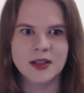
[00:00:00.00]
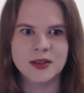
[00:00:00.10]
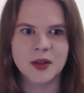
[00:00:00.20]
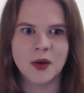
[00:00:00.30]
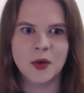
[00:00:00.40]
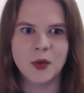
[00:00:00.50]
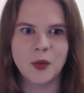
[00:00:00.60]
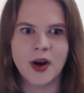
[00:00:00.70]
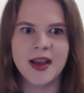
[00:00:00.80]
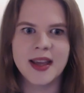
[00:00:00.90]
So
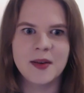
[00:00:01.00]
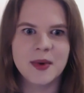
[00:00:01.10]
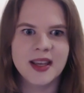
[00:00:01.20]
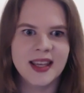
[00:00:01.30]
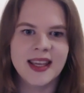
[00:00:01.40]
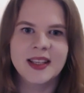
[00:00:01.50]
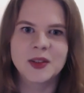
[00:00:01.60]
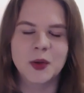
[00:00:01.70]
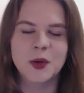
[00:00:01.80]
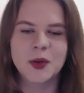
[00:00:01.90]
why am I here
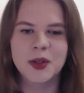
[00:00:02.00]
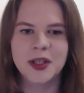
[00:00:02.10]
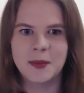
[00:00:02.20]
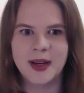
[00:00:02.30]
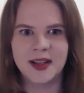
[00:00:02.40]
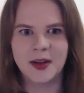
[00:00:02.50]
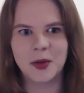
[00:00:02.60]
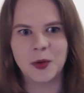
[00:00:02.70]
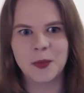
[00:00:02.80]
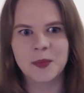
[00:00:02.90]
talking about
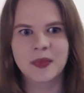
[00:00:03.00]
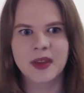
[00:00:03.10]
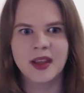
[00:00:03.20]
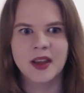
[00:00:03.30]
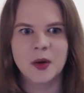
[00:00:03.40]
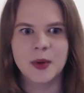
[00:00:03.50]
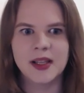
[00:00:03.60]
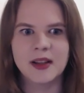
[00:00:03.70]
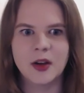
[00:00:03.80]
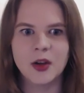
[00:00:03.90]
urql? Well,
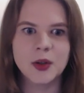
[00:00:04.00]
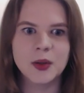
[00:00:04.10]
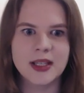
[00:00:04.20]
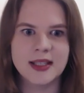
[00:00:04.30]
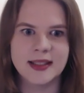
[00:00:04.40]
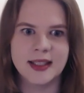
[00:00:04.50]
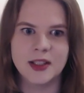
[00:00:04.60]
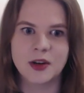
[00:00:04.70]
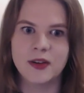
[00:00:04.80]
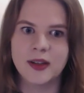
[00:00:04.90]
urql is a
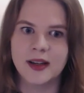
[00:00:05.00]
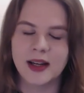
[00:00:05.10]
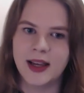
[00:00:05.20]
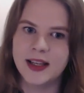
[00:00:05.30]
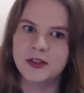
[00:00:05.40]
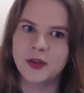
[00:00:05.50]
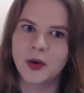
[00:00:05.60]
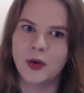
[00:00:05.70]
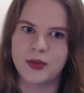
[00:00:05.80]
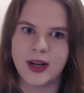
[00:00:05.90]
GraphQL client
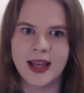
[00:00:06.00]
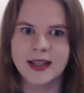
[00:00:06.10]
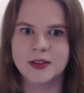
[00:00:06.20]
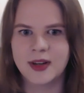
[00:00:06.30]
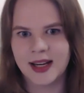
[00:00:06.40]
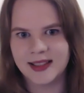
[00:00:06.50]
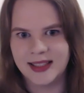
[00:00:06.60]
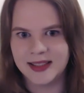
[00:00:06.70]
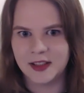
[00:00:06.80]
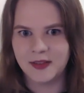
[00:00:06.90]
for React, React
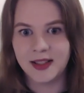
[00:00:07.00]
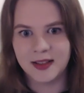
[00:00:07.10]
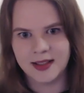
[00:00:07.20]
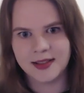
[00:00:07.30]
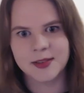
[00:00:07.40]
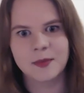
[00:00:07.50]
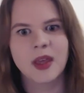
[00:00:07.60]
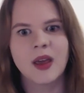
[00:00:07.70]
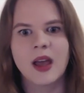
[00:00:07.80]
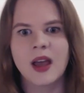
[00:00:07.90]
Native, and others.
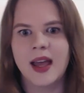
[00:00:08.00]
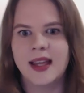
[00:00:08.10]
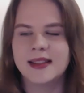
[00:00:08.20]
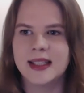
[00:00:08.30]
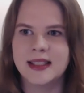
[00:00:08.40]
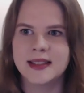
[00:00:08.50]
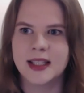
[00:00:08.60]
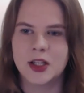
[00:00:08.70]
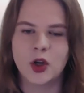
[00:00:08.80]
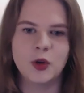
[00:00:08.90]
And it's
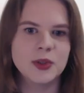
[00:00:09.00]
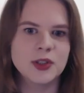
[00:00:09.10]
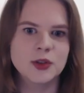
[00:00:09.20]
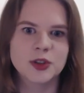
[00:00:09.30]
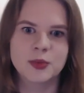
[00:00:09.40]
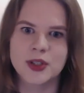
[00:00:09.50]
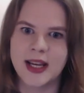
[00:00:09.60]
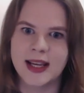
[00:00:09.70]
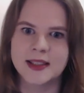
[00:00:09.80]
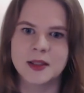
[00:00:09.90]
an open source
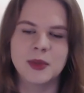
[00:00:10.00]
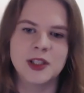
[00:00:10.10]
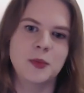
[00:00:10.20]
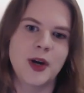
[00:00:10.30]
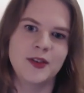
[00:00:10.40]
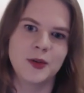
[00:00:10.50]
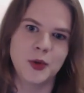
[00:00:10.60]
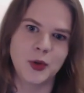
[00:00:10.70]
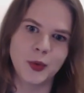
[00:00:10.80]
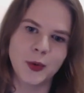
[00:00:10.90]
project built by
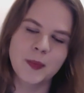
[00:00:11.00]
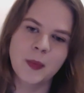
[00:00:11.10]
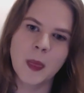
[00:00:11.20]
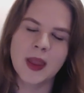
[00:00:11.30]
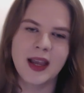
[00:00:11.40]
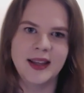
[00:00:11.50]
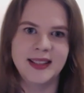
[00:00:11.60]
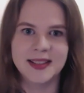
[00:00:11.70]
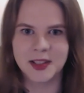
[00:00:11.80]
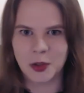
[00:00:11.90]
Formidable. And
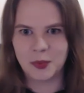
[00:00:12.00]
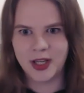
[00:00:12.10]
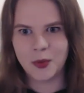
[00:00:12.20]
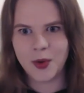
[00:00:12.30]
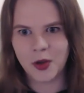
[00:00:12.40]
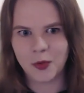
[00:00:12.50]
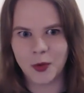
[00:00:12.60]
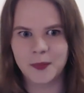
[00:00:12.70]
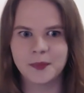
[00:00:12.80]
that's the company I work for.